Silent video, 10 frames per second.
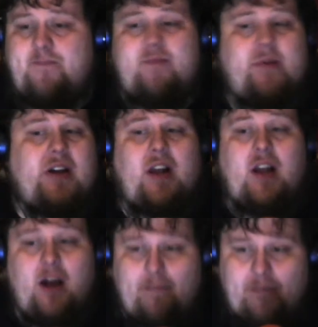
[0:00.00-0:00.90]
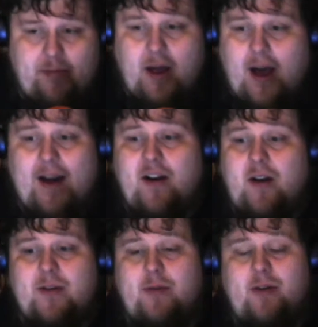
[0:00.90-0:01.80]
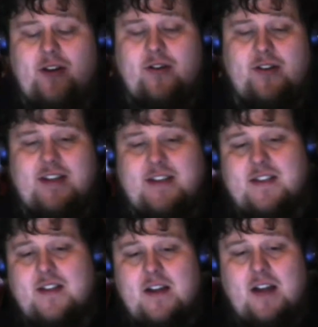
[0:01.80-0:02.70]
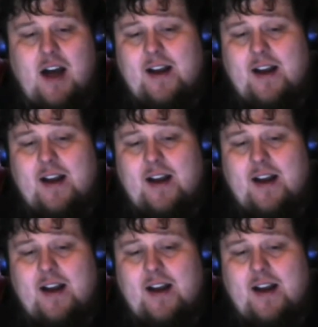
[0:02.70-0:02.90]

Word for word: The club. I don't know what you want to call these. I,